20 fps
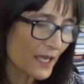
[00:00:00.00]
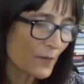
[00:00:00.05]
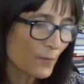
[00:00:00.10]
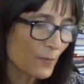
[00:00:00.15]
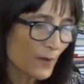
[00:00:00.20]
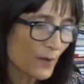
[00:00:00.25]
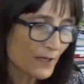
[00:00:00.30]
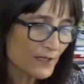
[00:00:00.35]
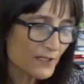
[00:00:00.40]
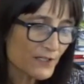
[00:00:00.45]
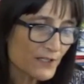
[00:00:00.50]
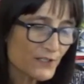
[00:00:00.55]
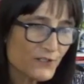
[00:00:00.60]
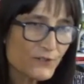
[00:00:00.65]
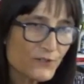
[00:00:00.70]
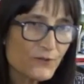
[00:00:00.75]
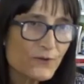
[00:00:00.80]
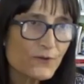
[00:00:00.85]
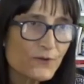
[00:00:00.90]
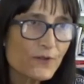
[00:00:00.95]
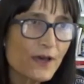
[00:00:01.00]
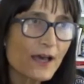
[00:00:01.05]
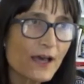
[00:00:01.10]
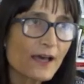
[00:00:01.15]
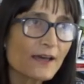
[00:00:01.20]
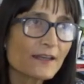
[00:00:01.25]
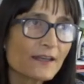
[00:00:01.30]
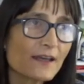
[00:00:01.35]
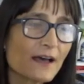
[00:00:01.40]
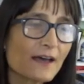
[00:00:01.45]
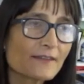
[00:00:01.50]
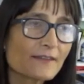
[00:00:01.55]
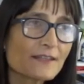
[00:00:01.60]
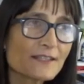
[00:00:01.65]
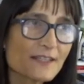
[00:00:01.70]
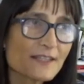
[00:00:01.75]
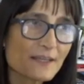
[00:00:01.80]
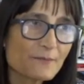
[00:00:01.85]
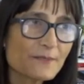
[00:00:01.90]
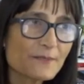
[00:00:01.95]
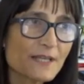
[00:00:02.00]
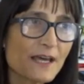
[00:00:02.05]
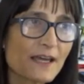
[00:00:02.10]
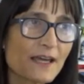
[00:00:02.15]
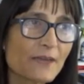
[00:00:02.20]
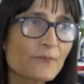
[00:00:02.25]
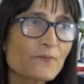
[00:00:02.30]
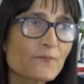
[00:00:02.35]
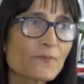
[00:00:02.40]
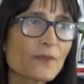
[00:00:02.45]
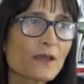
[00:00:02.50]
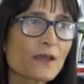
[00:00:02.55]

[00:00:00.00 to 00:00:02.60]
but it is true that at the same time,